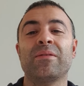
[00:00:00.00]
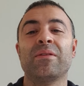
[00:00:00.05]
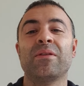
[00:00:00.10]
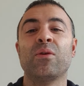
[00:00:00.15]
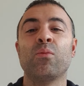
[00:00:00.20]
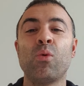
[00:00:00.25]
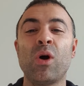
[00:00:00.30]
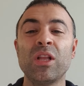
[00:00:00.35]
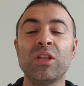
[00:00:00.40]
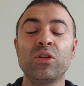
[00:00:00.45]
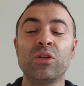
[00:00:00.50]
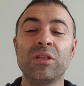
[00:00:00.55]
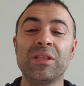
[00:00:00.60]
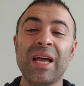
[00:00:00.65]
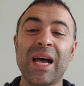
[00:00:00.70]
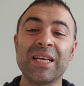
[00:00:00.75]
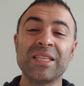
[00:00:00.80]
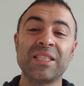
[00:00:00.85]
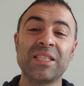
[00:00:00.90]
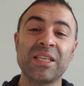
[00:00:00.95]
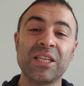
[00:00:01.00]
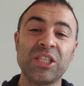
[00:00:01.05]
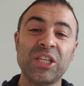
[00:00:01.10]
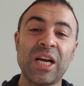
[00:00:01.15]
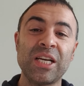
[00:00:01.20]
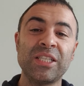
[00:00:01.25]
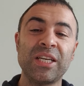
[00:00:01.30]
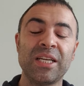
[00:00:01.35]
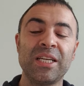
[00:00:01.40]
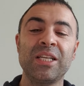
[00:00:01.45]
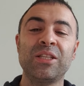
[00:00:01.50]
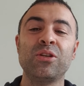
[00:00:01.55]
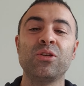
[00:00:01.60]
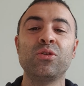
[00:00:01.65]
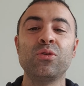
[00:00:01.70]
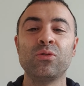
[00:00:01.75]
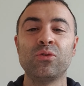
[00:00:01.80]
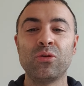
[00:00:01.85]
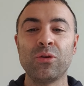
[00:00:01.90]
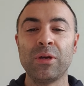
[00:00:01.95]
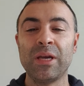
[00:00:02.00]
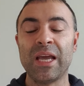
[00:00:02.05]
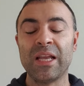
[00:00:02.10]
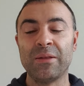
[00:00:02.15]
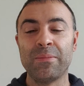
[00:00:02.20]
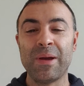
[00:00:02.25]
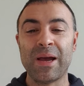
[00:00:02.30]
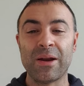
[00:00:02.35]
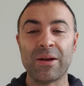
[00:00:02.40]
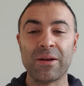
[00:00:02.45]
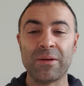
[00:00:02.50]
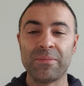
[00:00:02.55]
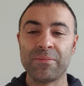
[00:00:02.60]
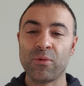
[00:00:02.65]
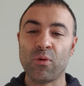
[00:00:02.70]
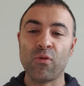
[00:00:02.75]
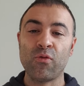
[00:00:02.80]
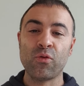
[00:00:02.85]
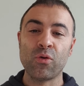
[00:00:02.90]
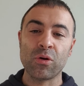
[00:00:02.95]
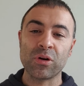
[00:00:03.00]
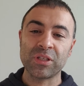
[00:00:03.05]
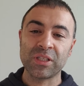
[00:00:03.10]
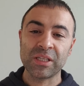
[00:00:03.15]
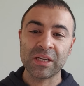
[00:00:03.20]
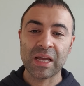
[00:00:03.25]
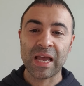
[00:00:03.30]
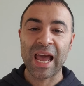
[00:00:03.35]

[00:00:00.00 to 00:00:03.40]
What does Sasha need to do to get better? Of course,